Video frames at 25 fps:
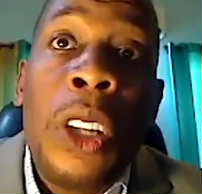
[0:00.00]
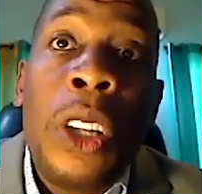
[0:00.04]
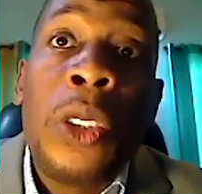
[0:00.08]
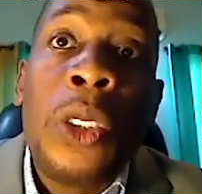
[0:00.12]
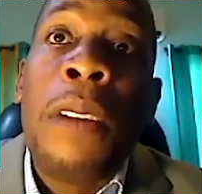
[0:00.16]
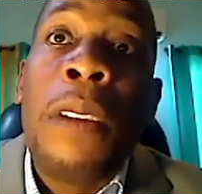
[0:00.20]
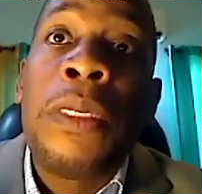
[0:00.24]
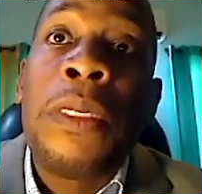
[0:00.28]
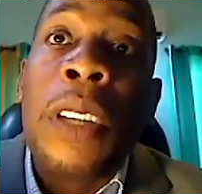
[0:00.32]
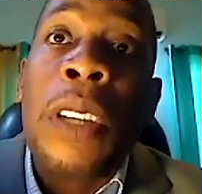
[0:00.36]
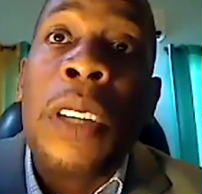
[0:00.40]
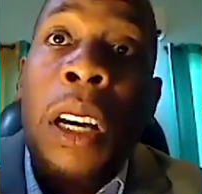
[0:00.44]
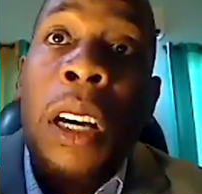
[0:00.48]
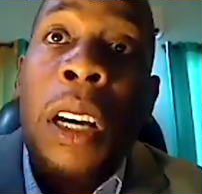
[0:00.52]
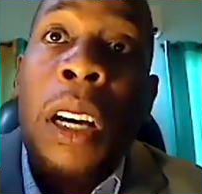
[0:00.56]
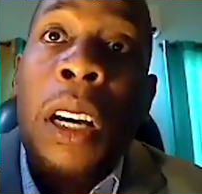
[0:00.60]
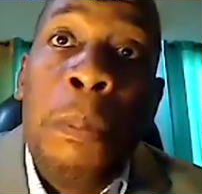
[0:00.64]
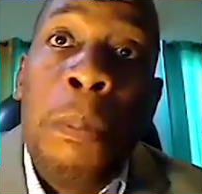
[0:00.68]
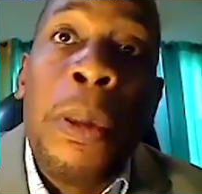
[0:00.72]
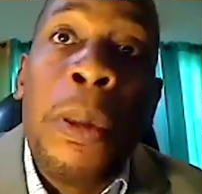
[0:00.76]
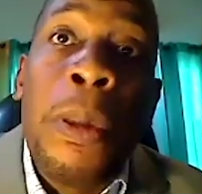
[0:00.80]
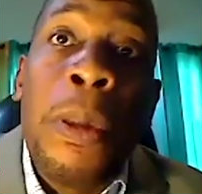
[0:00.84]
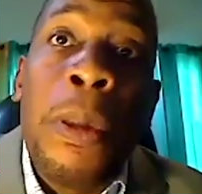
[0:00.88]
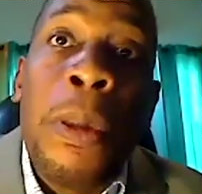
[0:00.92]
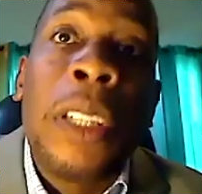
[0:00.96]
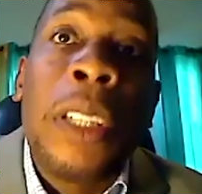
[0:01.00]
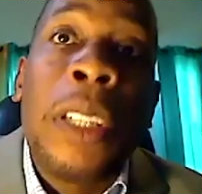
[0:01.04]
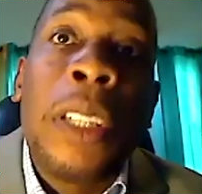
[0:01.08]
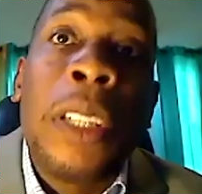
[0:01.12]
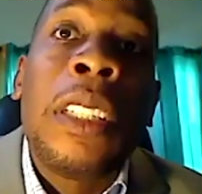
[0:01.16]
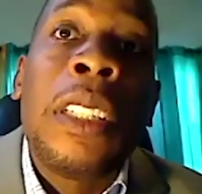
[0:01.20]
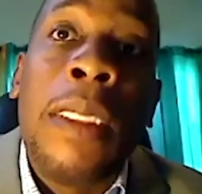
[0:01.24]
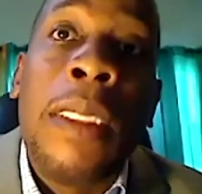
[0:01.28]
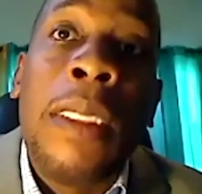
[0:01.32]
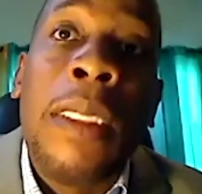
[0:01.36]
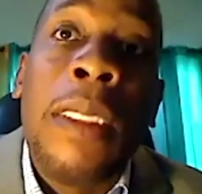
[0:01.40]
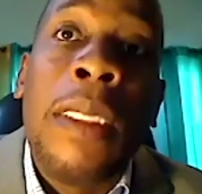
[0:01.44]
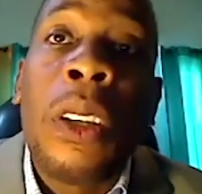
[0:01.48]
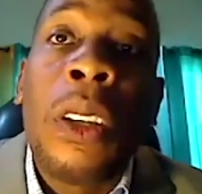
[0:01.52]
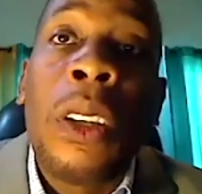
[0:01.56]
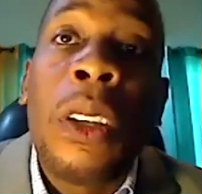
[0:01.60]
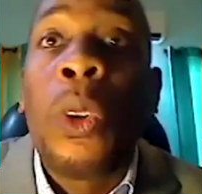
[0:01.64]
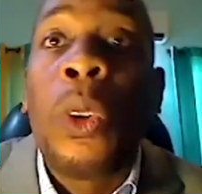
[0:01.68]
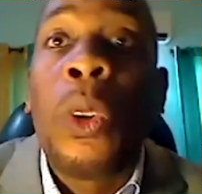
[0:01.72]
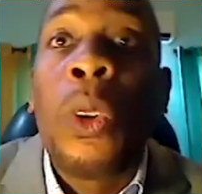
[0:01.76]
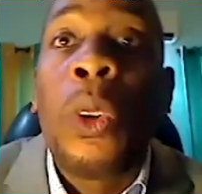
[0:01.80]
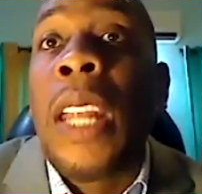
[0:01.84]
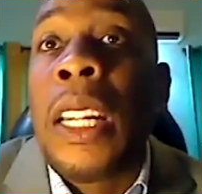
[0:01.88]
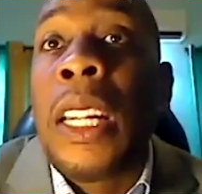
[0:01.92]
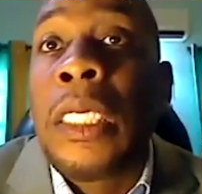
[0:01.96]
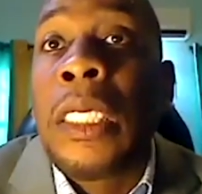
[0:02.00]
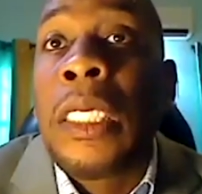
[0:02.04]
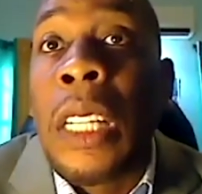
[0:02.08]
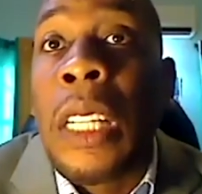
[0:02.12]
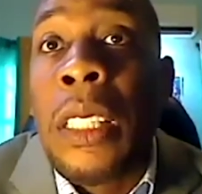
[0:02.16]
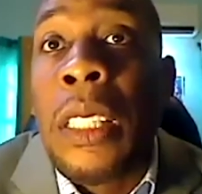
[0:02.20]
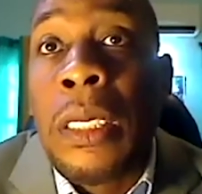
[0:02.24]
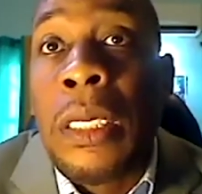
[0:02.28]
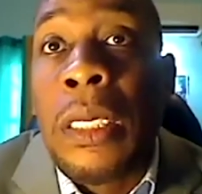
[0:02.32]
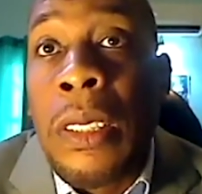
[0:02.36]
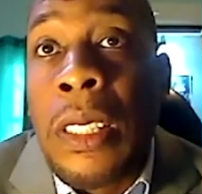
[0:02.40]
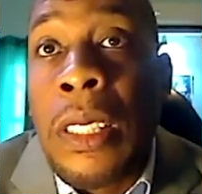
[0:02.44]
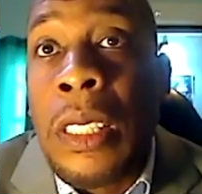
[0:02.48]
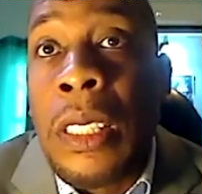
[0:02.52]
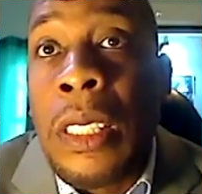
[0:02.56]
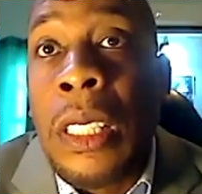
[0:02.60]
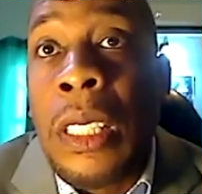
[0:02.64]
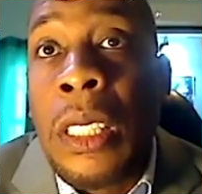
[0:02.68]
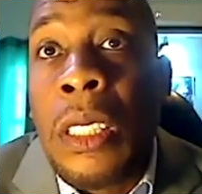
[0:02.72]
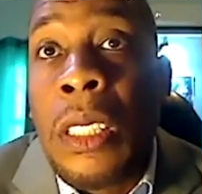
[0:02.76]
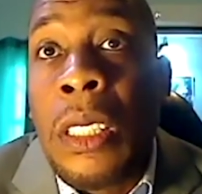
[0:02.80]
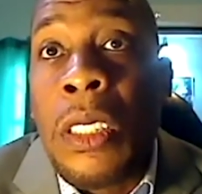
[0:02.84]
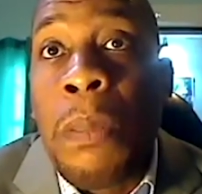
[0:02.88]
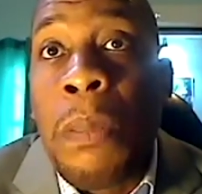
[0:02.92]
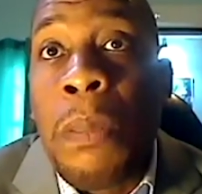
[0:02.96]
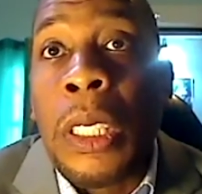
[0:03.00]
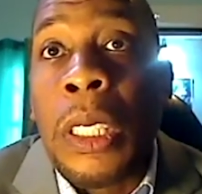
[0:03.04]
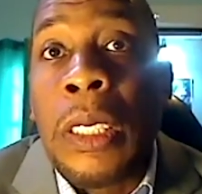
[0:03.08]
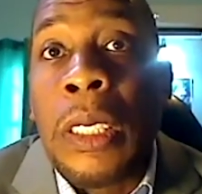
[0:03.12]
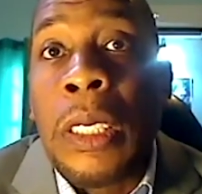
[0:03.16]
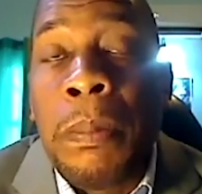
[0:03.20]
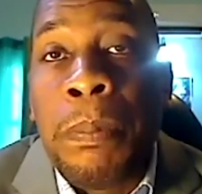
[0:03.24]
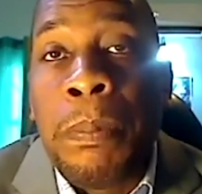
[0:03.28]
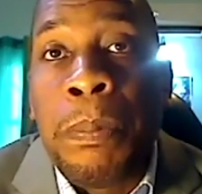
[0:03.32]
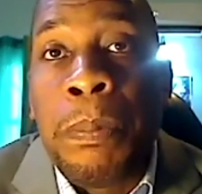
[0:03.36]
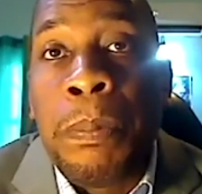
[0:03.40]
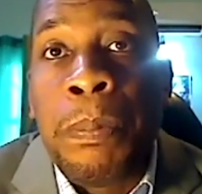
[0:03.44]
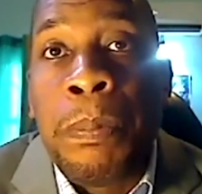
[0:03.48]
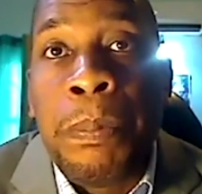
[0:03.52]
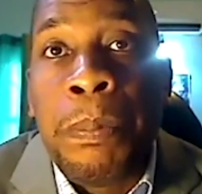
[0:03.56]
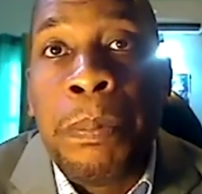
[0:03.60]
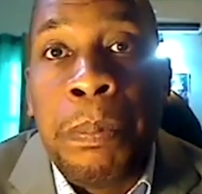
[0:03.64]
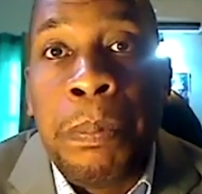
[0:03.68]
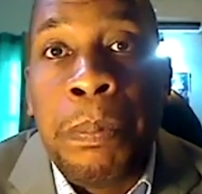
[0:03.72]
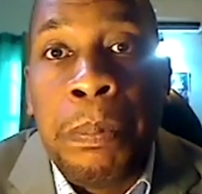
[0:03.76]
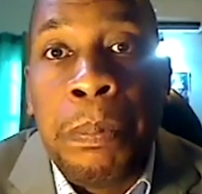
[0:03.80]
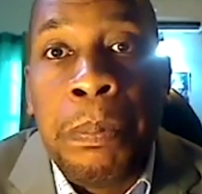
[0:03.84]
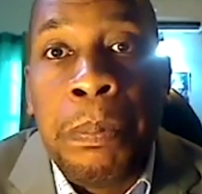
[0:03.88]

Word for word: you also have to accompany that with financial literacy support.